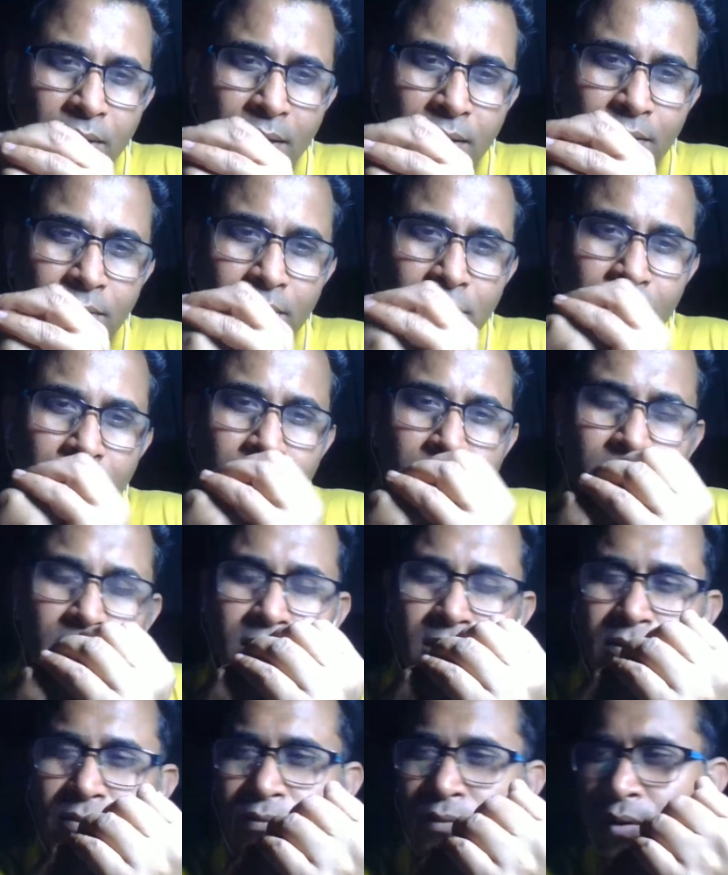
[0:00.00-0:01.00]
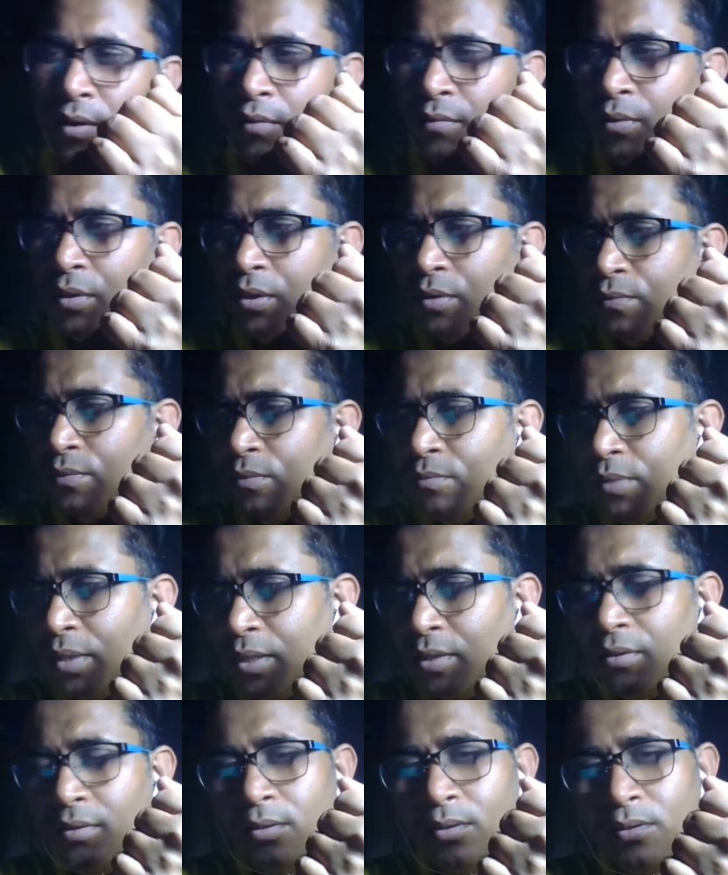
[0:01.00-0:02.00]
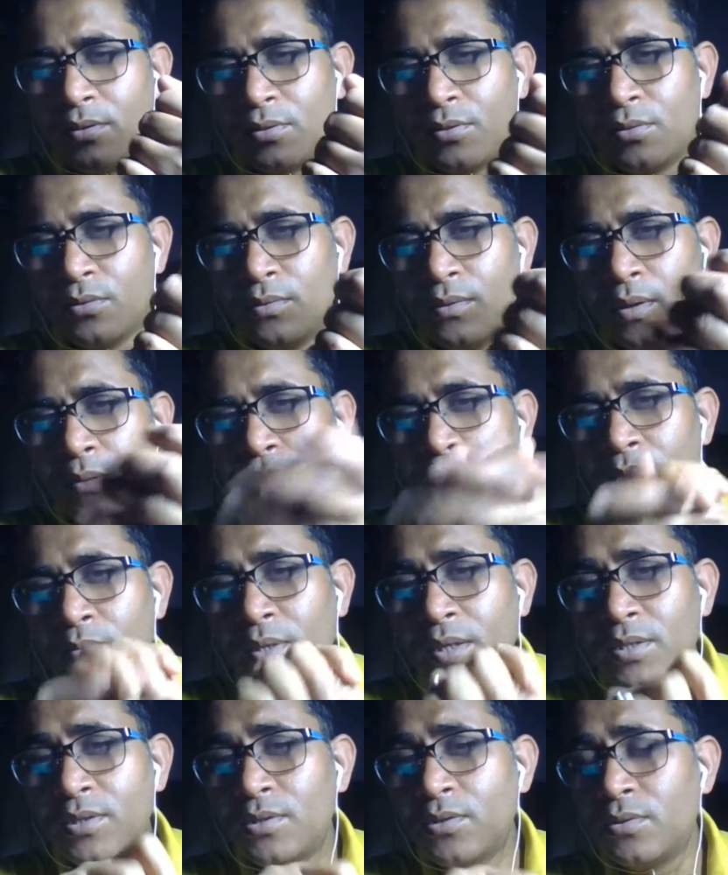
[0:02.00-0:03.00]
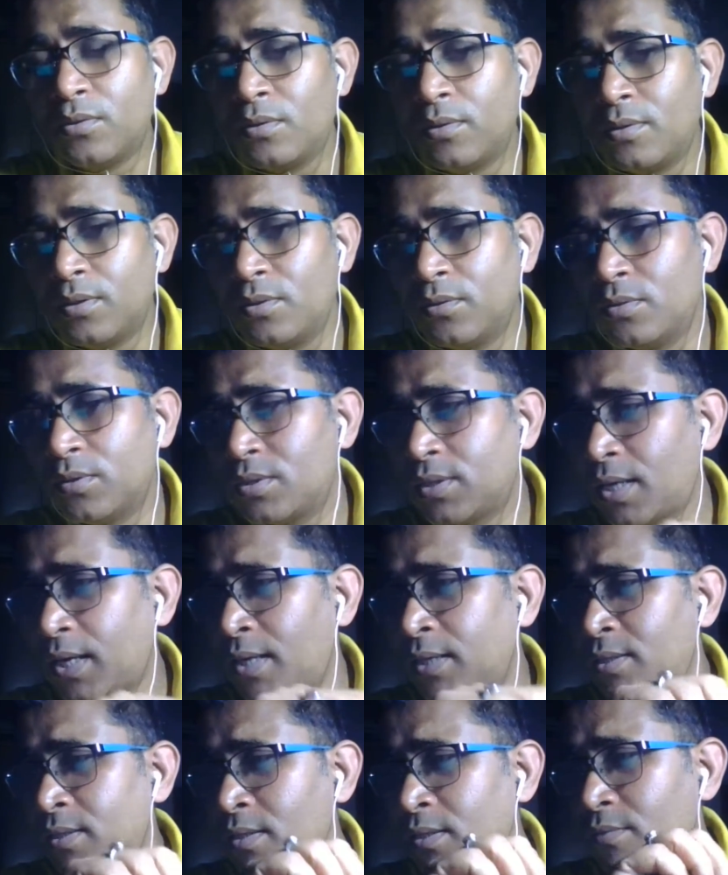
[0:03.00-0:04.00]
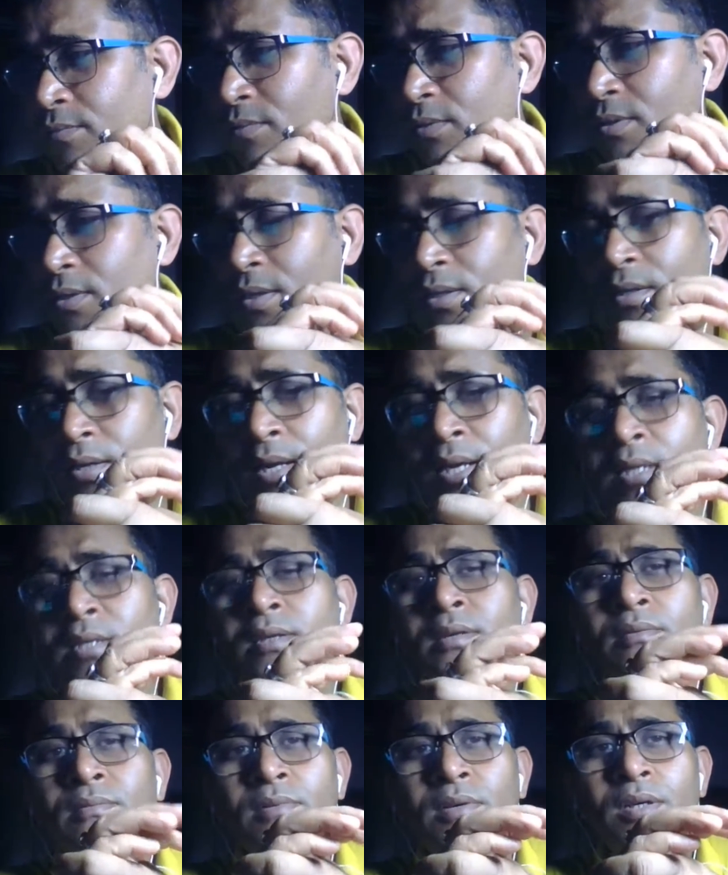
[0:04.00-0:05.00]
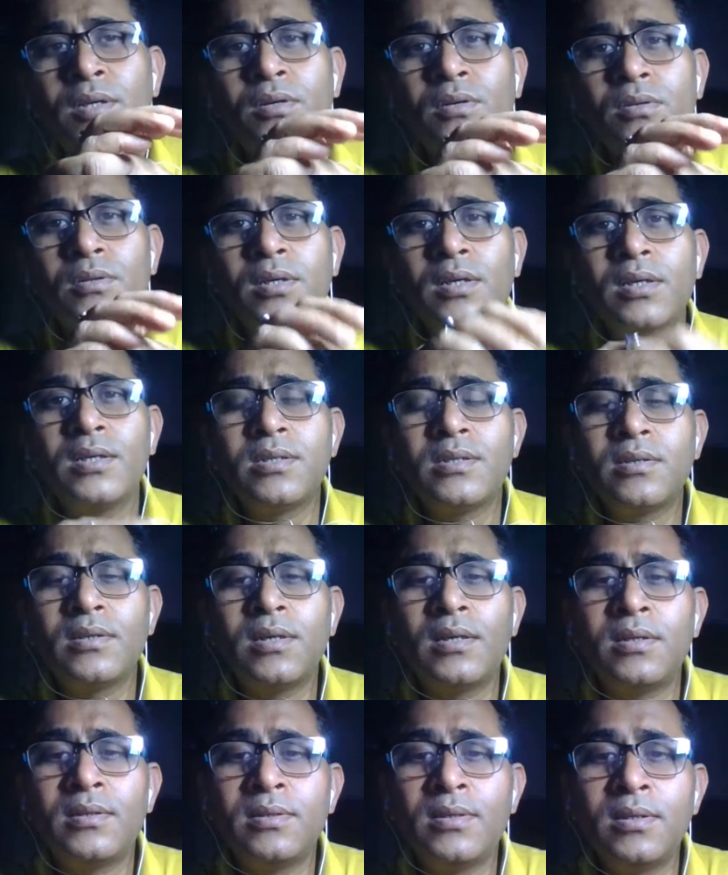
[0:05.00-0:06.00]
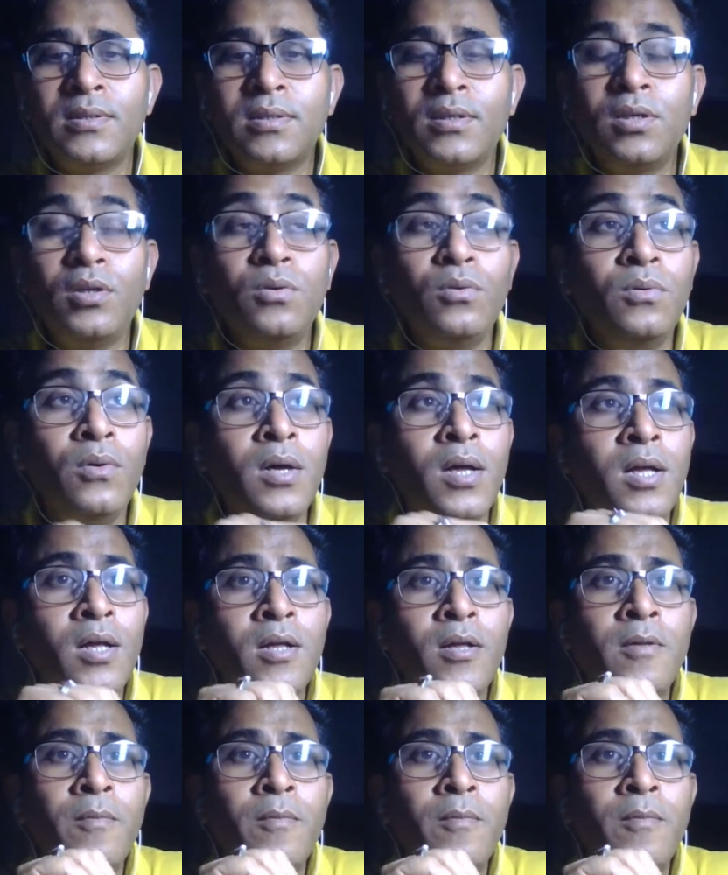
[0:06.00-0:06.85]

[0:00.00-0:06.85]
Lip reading: And it's a very wonderful method to optimize your site and everything. And another very good thing is, there's a new